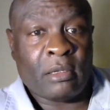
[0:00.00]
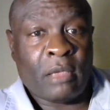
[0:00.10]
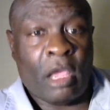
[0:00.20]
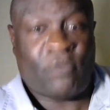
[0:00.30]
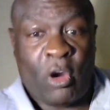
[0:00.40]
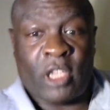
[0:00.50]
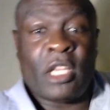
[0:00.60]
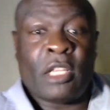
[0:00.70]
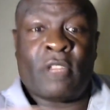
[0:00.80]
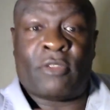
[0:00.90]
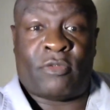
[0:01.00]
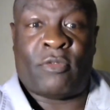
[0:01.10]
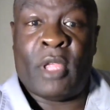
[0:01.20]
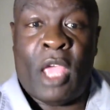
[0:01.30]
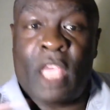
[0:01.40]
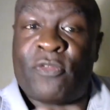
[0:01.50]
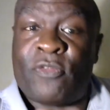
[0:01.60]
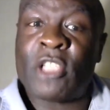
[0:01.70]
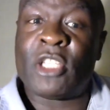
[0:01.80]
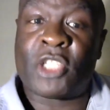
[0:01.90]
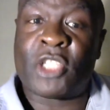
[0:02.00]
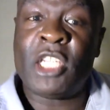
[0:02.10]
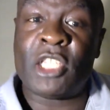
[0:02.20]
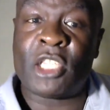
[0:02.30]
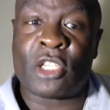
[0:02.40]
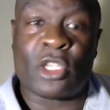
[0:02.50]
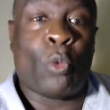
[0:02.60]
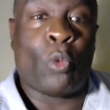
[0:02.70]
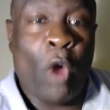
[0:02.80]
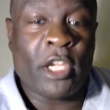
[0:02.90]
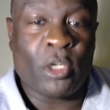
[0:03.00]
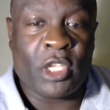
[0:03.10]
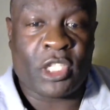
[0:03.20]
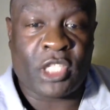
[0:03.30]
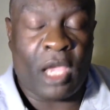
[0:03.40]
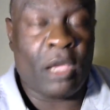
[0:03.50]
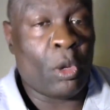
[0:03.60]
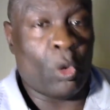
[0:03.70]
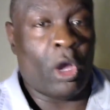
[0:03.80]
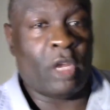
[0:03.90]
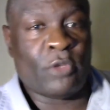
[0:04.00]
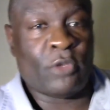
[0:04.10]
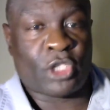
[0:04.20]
As far as the teaching is concerned, where do it say, well, if you